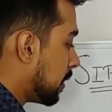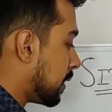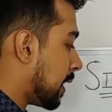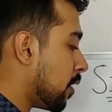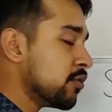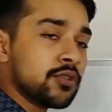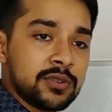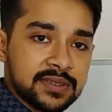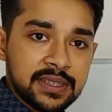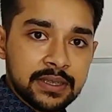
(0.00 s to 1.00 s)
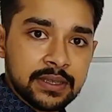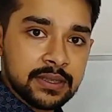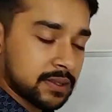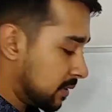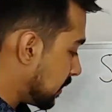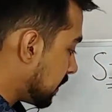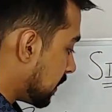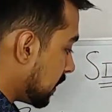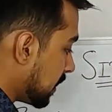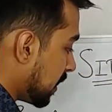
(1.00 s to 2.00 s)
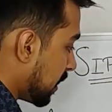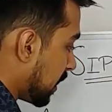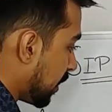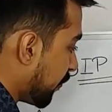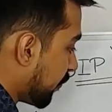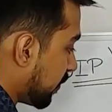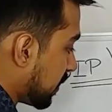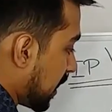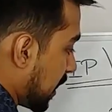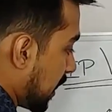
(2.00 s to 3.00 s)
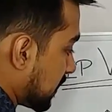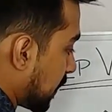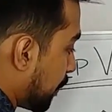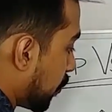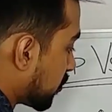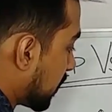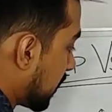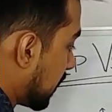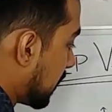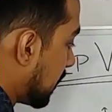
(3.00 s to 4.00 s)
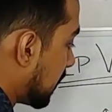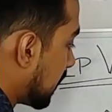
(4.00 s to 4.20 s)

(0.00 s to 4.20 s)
Now you will see, if supposedly